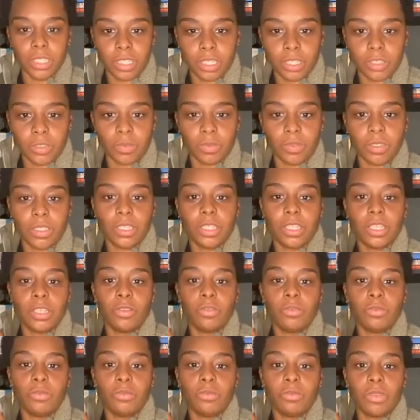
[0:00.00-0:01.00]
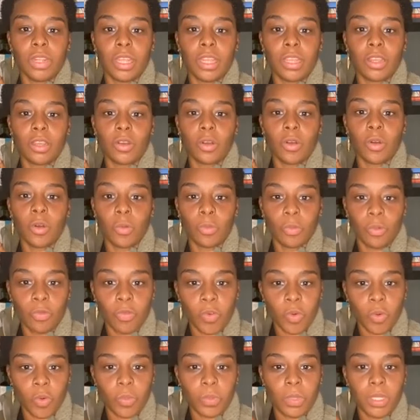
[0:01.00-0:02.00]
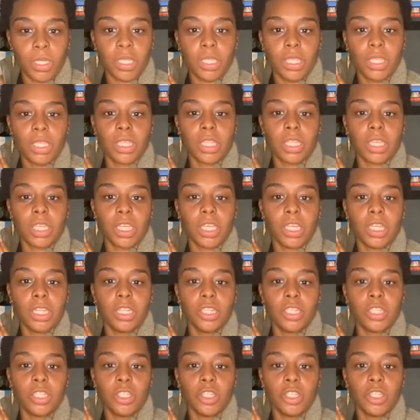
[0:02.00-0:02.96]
ignorant and like homophobic and